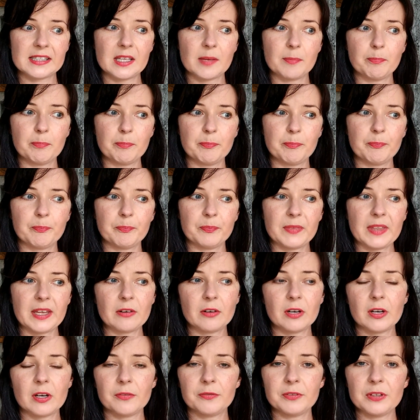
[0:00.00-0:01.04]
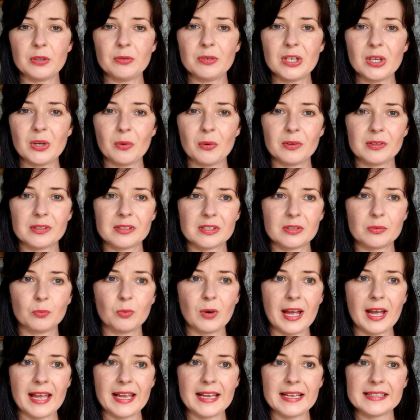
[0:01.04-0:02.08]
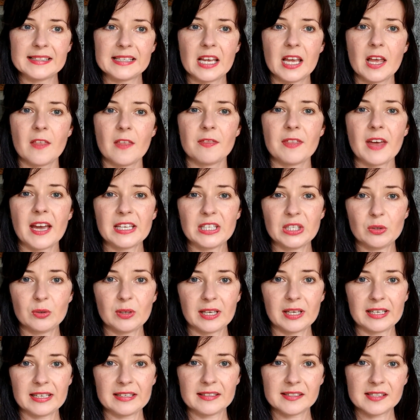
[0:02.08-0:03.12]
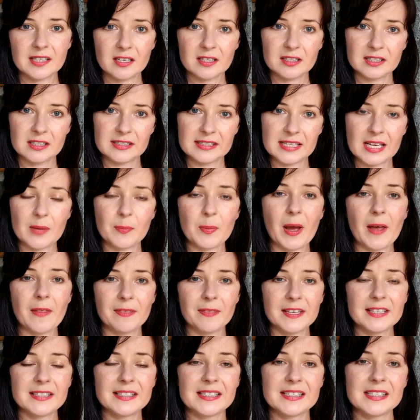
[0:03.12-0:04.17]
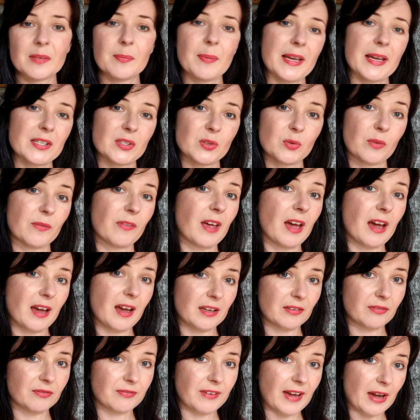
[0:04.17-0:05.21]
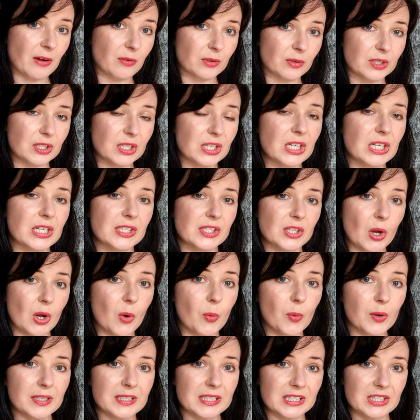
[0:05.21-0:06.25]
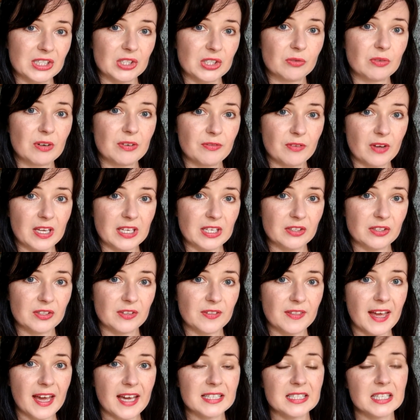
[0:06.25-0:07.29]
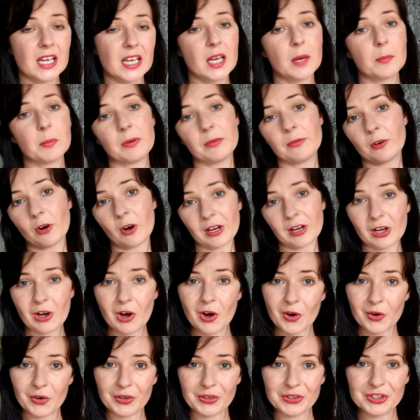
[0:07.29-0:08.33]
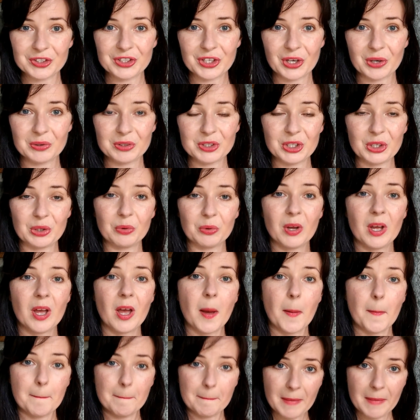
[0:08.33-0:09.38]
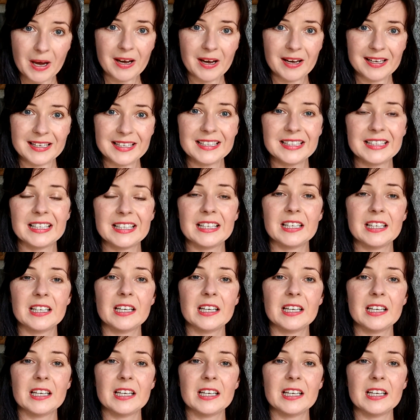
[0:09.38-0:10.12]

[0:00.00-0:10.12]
there are a few nuanced ways that you can insert a zip, and this is the best one that I've found. So I wanted to refer you to that before I got on and showed you my